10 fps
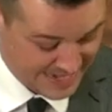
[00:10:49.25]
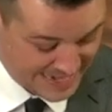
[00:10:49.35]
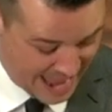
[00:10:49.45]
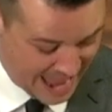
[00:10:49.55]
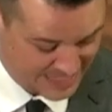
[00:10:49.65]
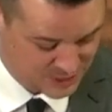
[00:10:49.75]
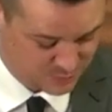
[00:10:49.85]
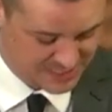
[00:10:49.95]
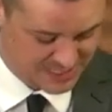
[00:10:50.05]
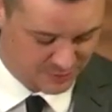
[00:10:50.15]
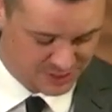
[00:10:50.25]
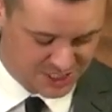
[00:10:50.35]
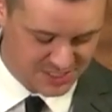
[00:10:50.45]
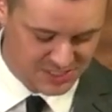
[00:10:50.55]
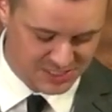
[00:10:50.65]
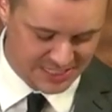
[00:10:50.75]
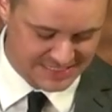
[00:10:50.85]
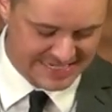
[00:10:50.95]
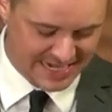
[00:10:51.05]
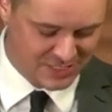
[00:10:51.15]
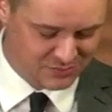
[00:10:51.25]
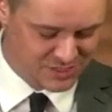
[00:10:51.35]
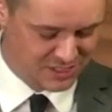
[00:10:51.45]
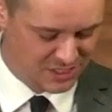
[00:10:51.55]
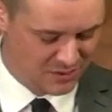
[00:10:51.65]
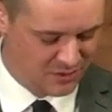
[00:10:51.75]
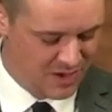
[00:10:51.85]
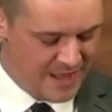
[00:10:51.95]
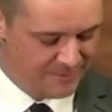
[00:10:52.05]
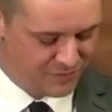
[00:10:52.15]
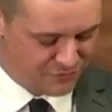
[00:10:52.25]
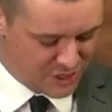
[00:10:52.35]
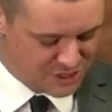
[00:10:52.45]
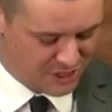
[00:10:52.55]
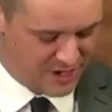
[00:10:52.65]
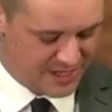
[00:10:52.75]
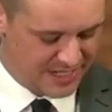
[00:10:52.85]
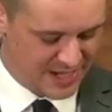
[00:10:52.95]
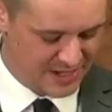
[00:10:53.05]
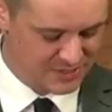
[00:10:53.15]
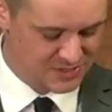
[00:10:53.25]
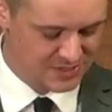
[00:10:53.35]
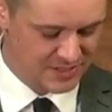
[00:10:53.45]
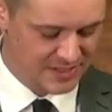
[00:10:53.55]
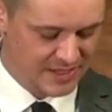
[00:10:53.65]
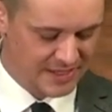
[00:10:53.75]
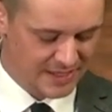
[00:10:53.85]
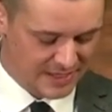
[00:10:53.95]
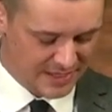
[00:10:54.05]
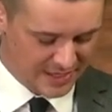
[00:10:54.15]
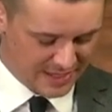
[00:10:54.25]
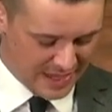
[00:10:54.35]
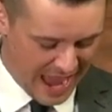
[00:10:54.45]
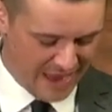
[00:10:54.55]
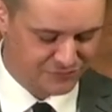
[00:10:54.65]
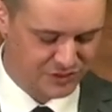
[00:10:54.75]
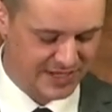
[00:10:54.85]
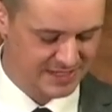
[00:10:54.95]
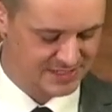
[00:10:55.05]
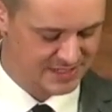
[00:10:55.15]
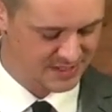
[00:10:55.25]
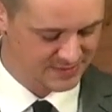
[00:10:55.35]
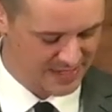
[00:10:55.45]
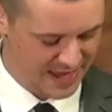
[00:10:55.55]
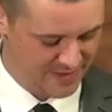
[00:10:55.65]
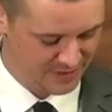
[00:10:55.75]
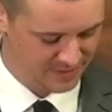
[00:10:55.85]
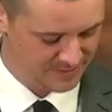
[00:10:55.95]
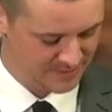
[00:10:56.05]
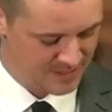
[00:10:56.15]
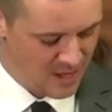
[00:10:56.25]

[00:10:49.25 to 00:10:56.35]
In Acts, we see what Jesus continued to do the first 30 years after he ascended to heaven.